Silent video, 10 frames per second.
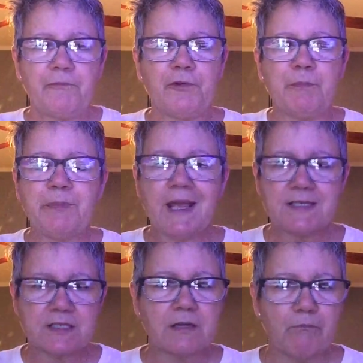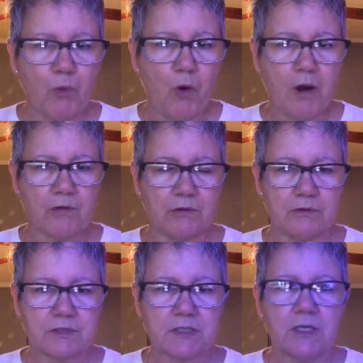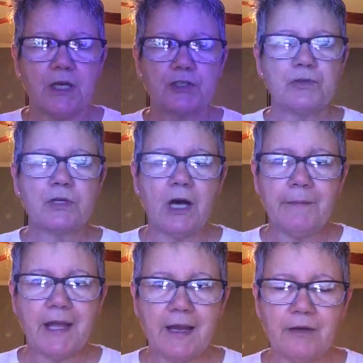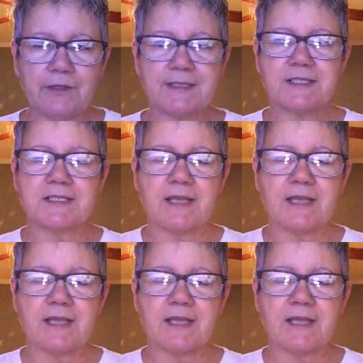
for basic morals, to come out and